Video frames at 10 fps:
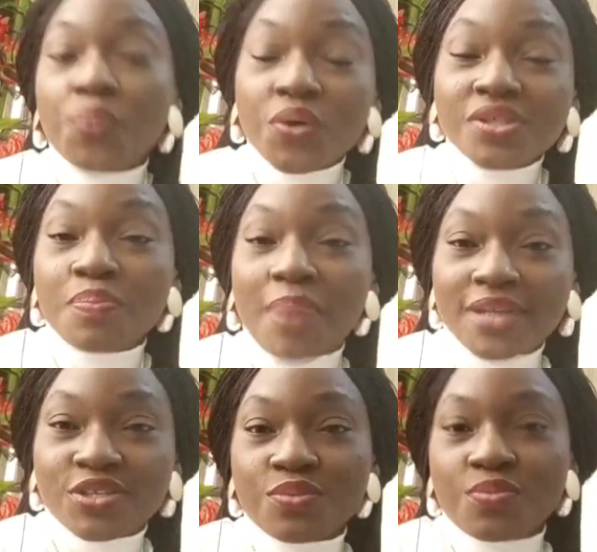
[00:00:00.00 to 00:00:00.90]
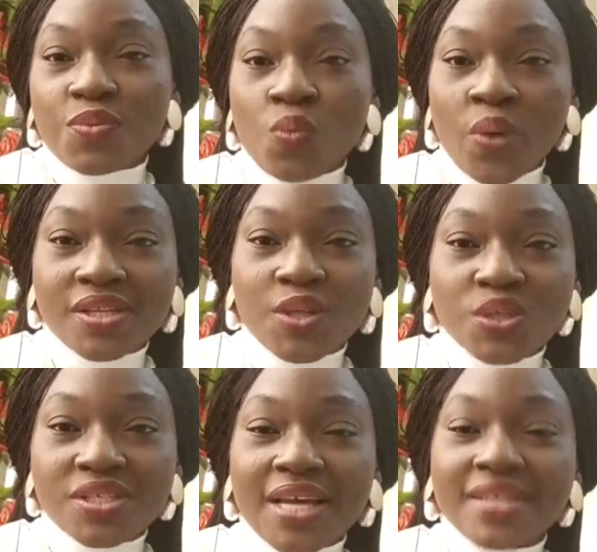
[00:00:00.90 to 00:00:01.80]
postpartum weight
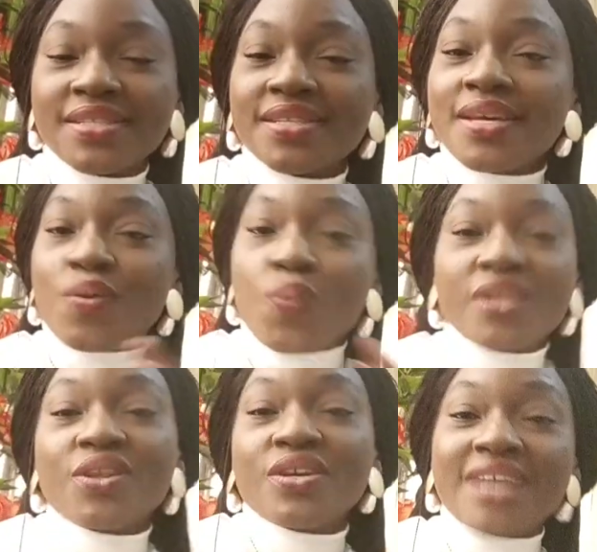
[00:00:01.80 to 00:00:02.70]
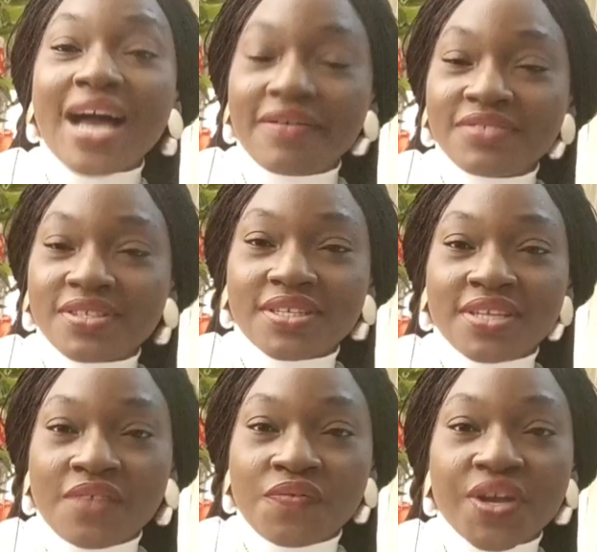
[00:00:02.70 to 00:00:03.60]
loss. That's weight loss after
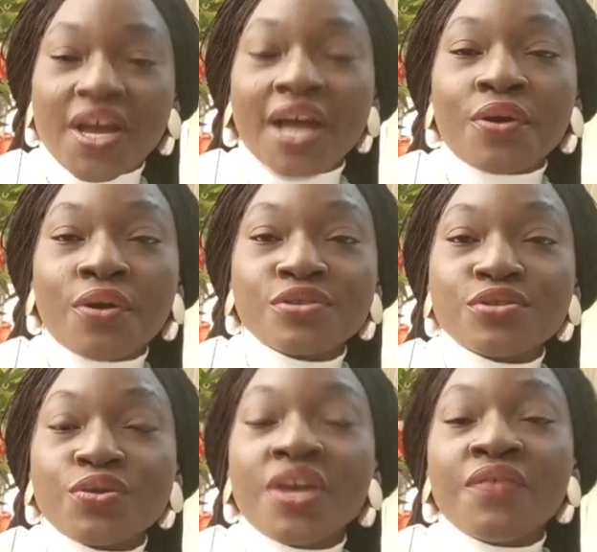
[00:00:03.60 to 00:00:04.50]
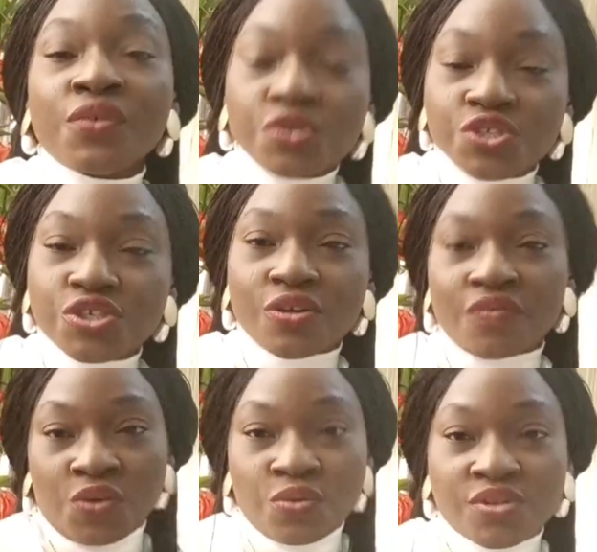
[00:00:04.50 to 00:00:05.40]
delivery and also involution
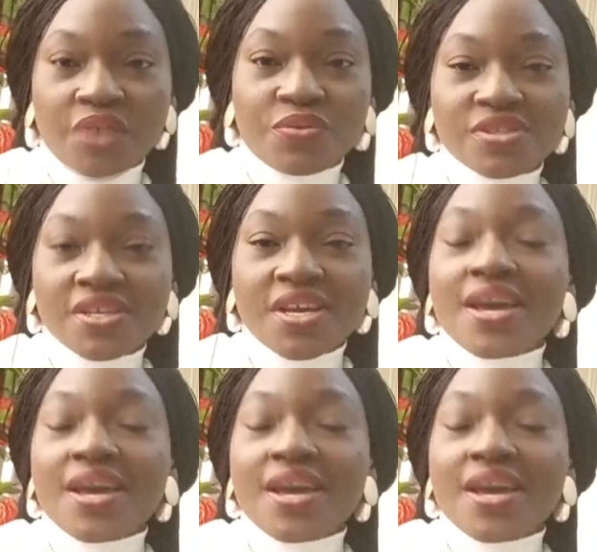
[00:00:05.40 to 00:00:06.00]
of the uterus